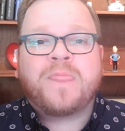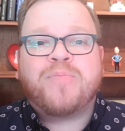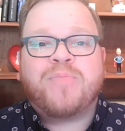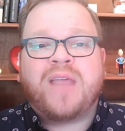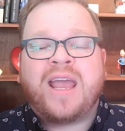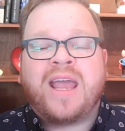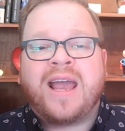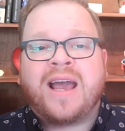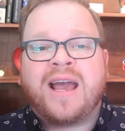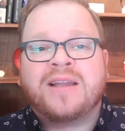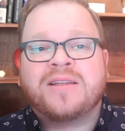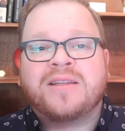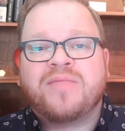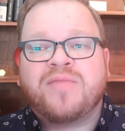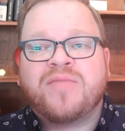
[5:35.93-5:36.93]

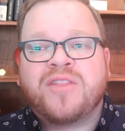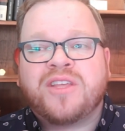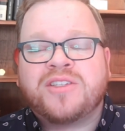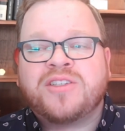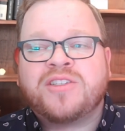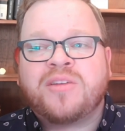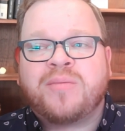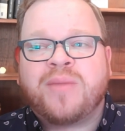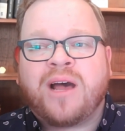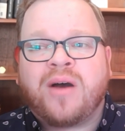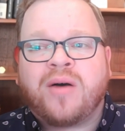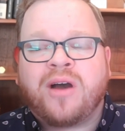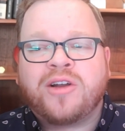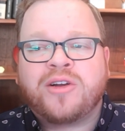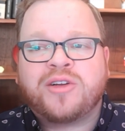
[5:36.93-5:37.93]
And this is
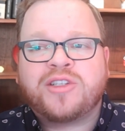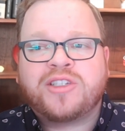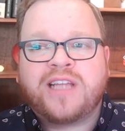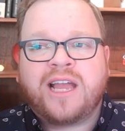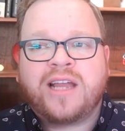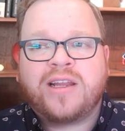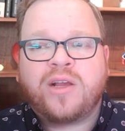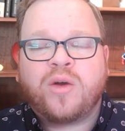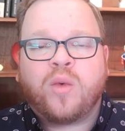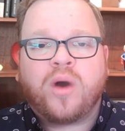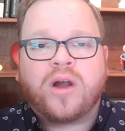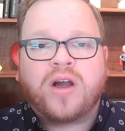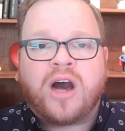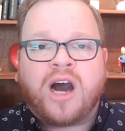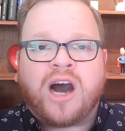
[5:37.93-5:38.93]
about understanding
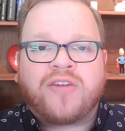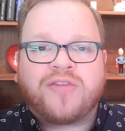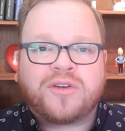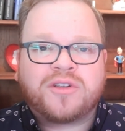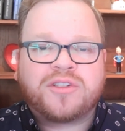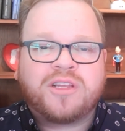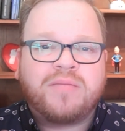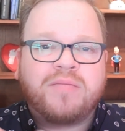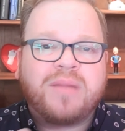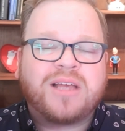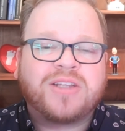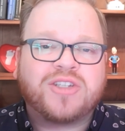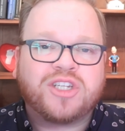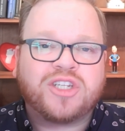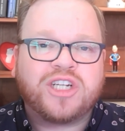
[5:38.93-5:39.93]
what offers and
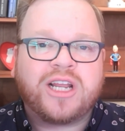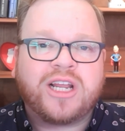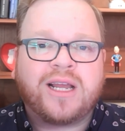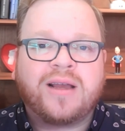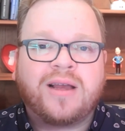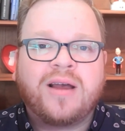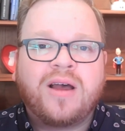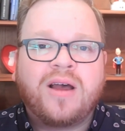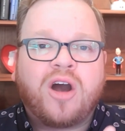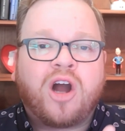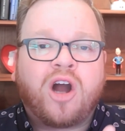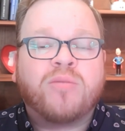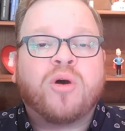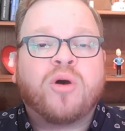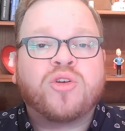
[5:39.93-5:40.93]
messaging
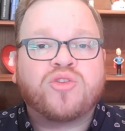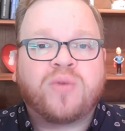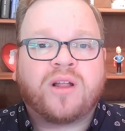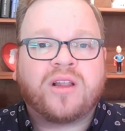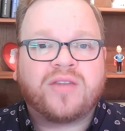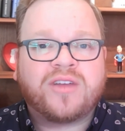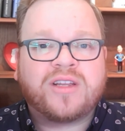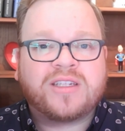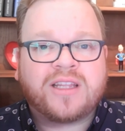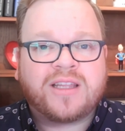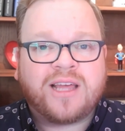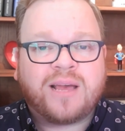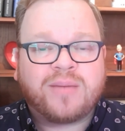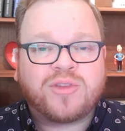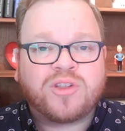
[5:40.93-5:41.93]
are most relevant to
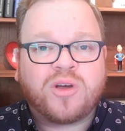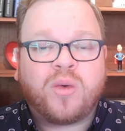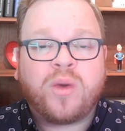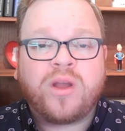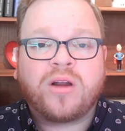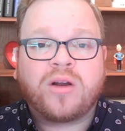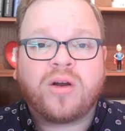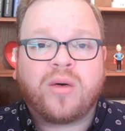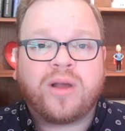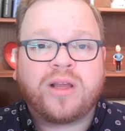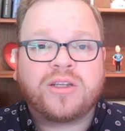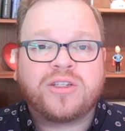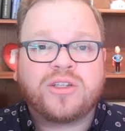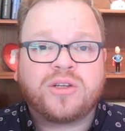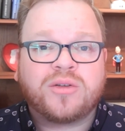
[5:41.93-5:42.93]
them. So we are
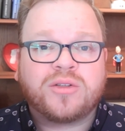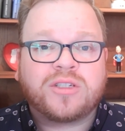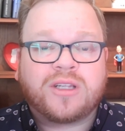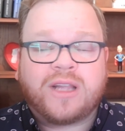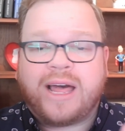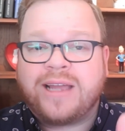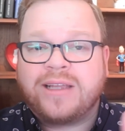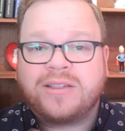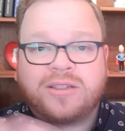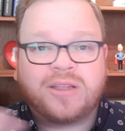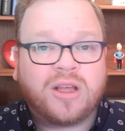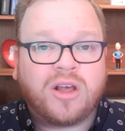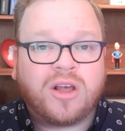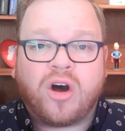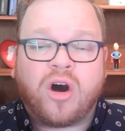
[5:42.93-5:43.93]
going to
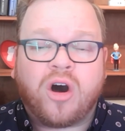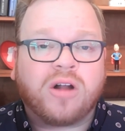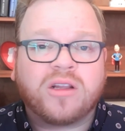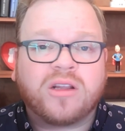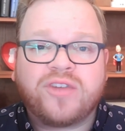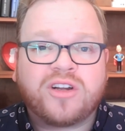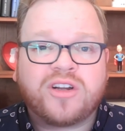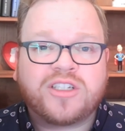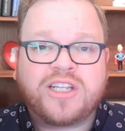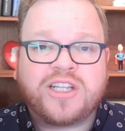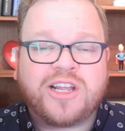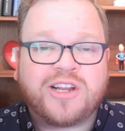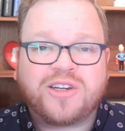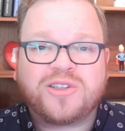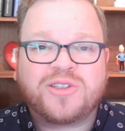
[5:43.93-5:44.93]
slice all of your
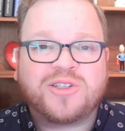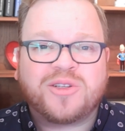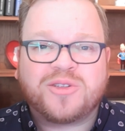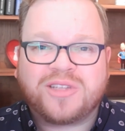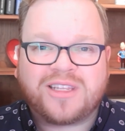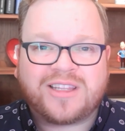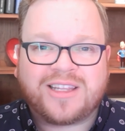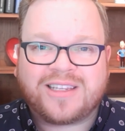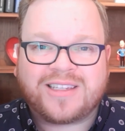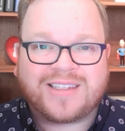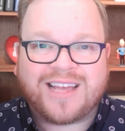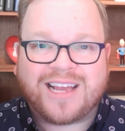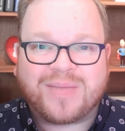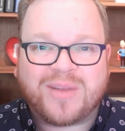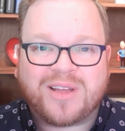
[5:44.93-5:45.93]
tiers using these
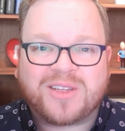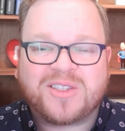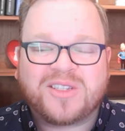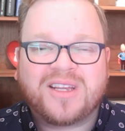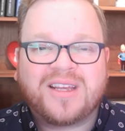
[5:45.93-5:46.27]
segments